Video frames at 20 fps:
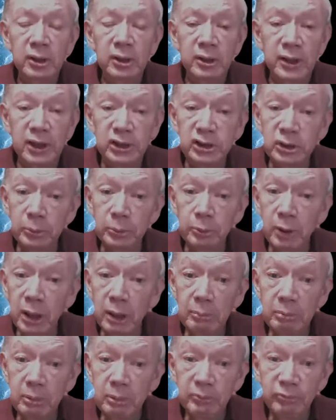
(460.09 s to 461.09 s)
It's a
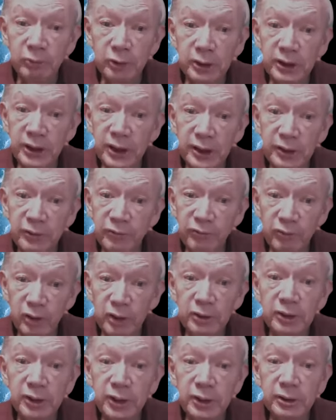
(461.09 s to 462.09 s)
problem for getting
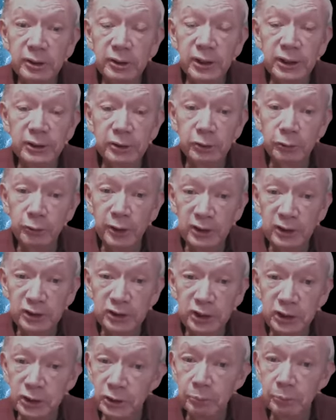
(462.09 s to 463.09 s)
funding in the
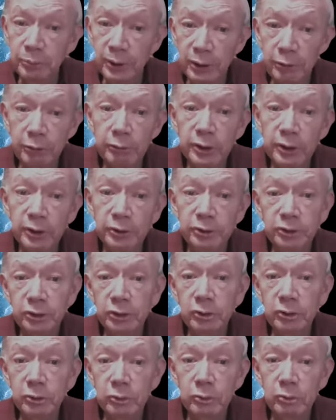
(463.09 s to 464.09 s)
transition period
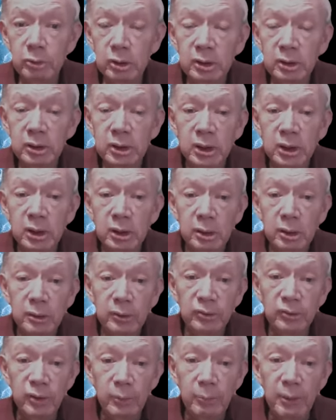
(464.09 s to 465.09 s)
to
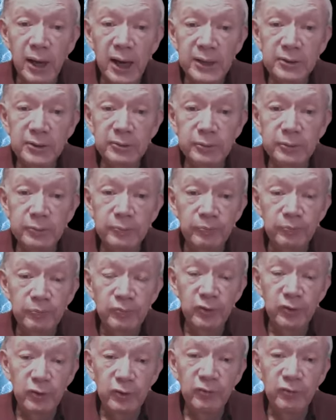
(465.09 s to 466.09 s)
the Biden
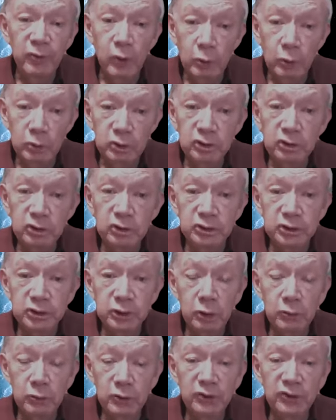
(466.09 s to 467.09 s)
folks
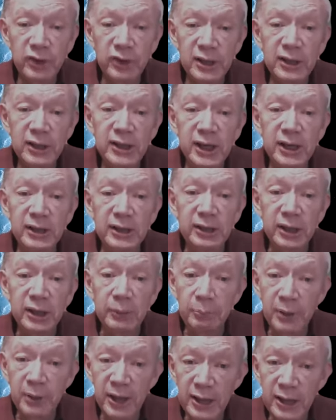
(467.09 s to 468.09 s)
so that they can get
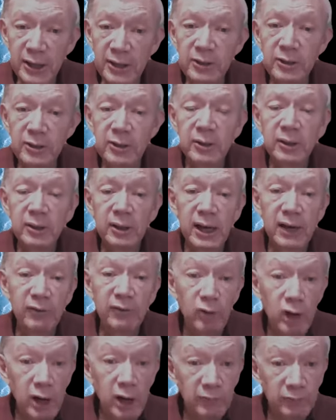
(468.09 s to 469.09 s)
paid, have
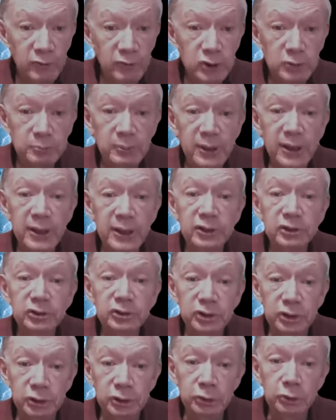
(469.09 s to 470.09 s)
office space,
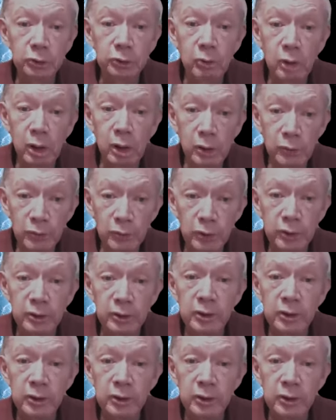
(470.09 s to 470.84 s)
and do all the